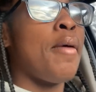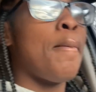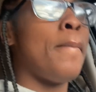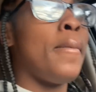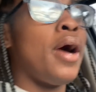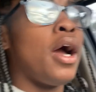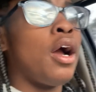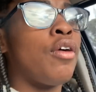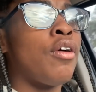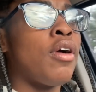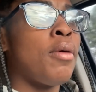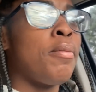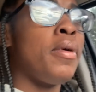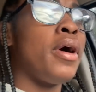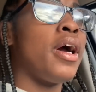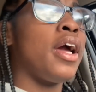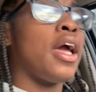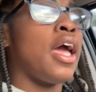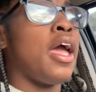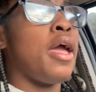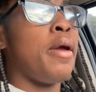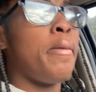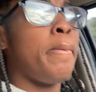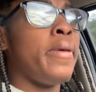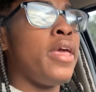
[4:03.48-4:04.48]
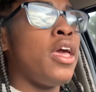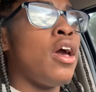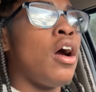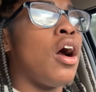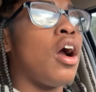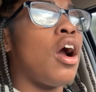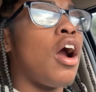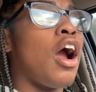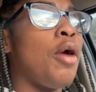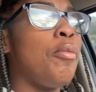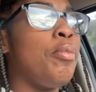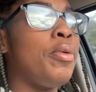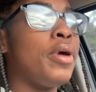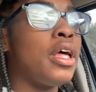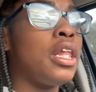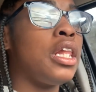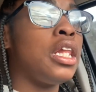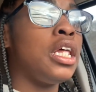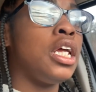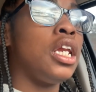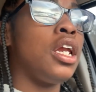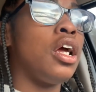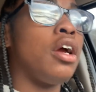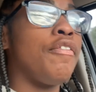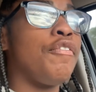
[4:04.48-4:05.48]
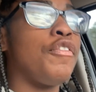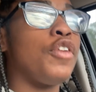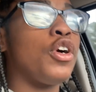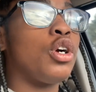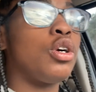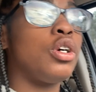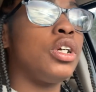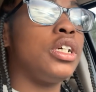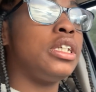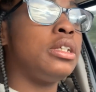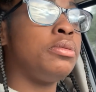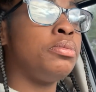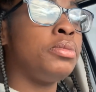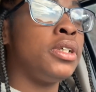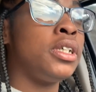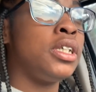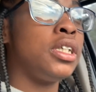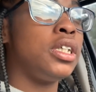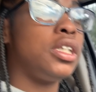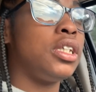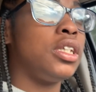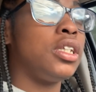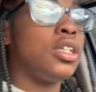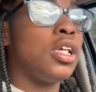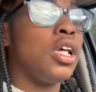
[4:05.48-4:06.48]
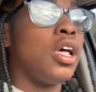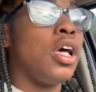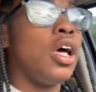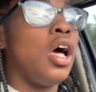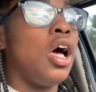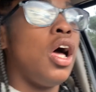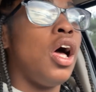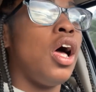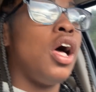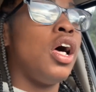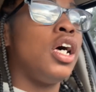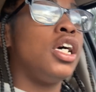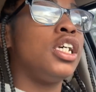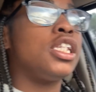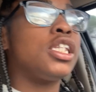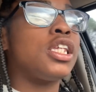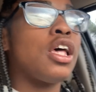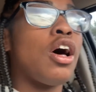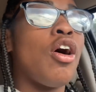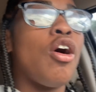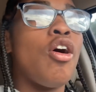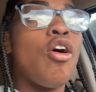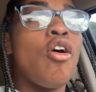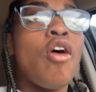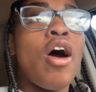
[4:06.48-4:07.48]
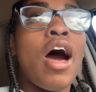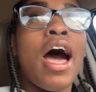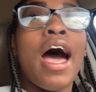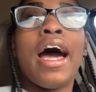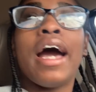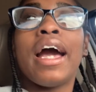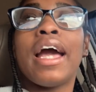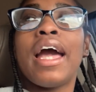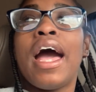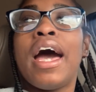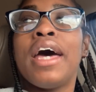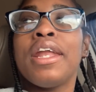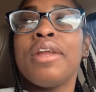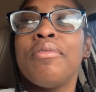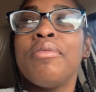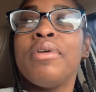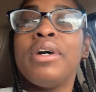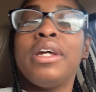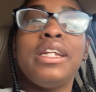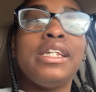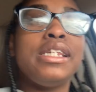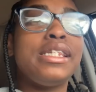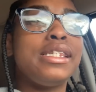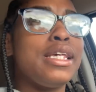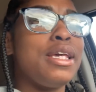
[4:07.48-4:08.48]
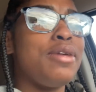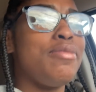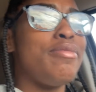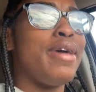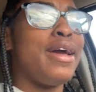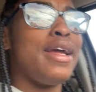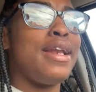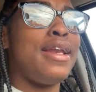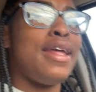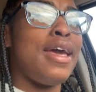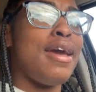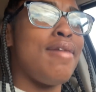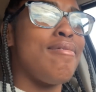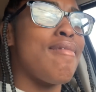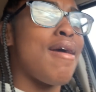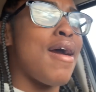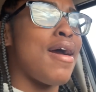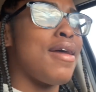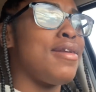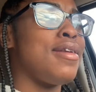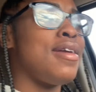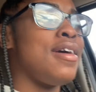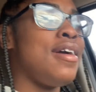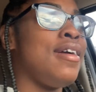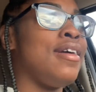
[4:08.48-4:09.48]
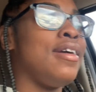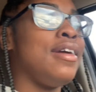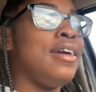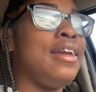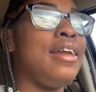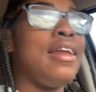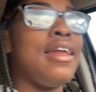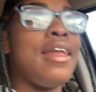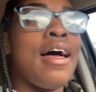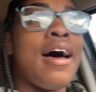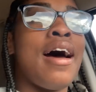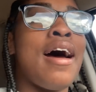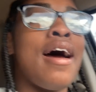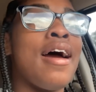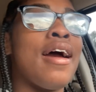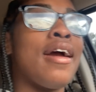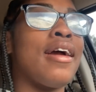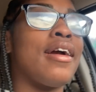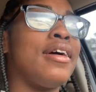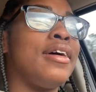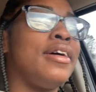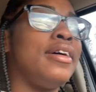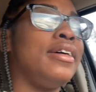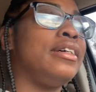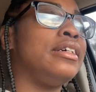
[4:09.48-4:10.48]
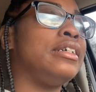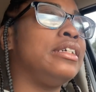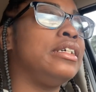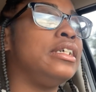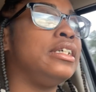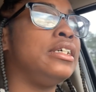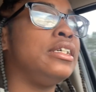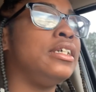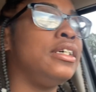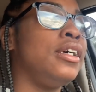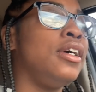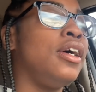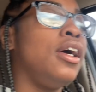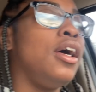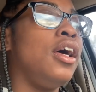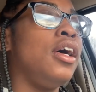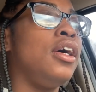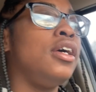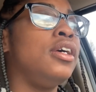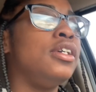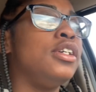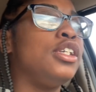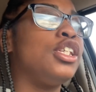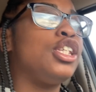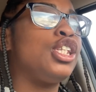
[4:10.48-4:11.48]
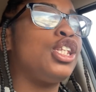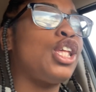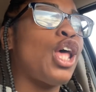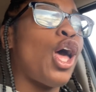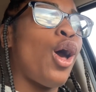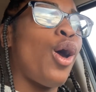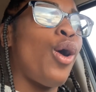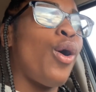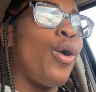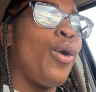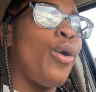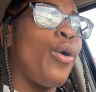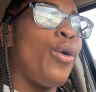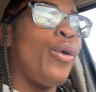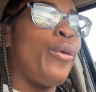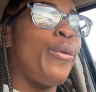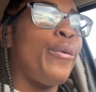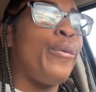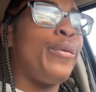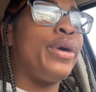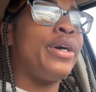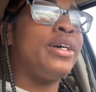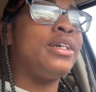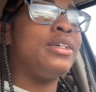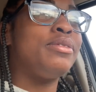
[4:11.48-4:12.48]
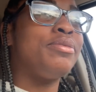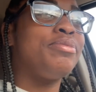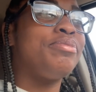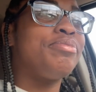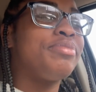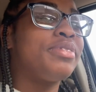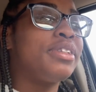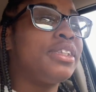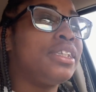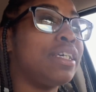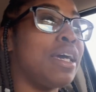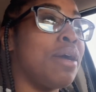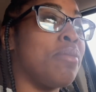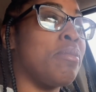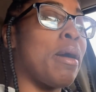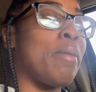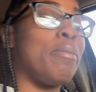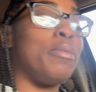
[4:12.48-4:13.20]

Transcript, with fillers: my grandma gave me a carpet cleaner for Christmas so I kind of want to see what that right there is like. So turn my